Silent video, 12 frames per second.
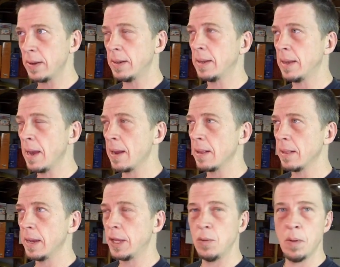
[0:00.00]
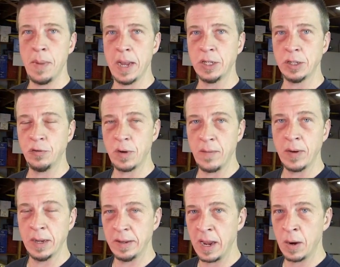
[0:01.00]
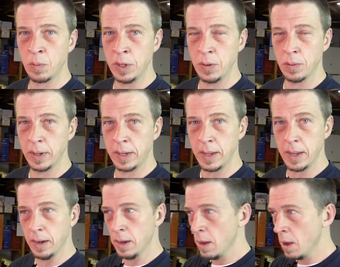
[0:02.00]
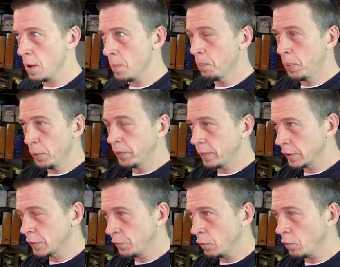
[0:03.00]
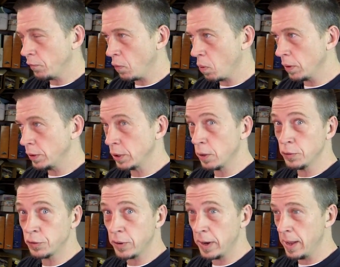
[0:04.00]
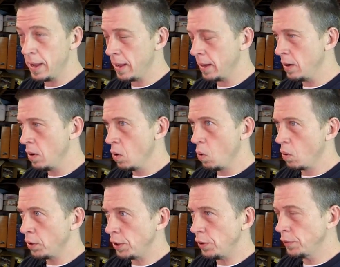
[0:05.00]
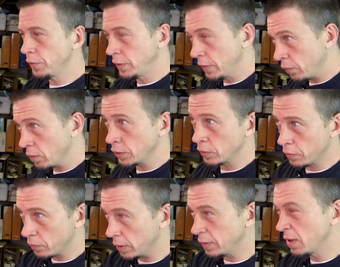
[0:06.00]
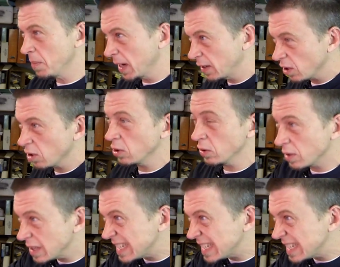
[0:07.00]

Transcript: kind of like you imagine driving a tank when you were a kid. Both sticks full forward to go straight ahead, or you use differential thrust to make turns.